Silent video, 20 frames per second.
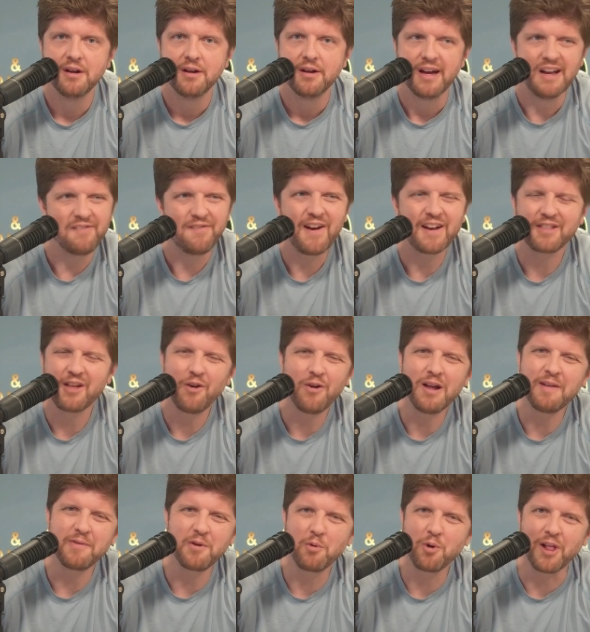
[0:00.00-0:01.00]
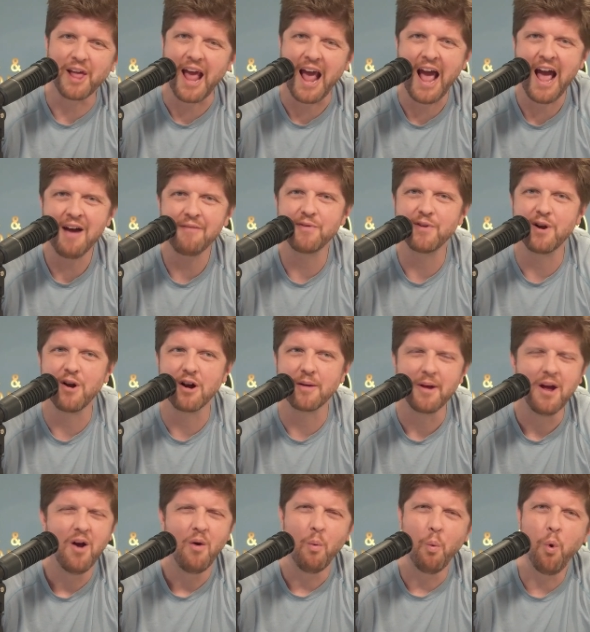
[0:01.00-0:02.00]
In fact, they don't even really have an
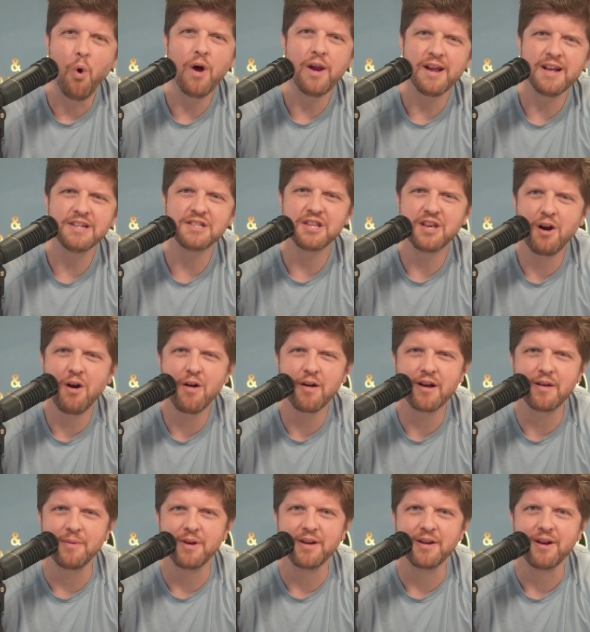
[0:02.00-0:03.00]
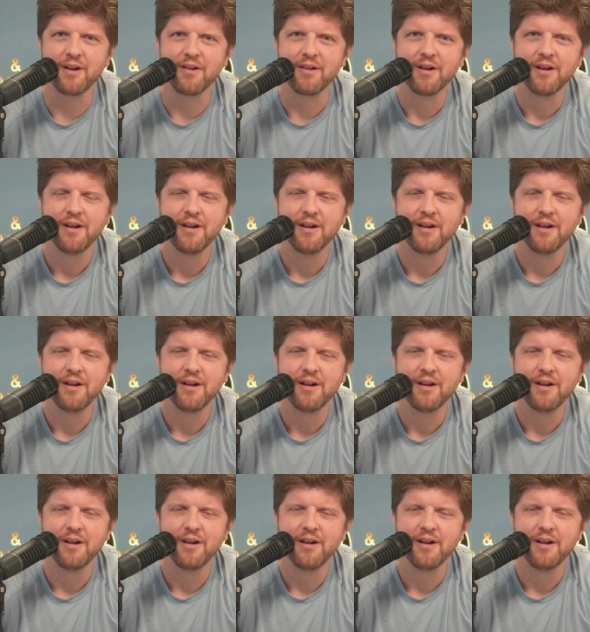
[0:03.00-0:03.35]
argument. What is the argument here?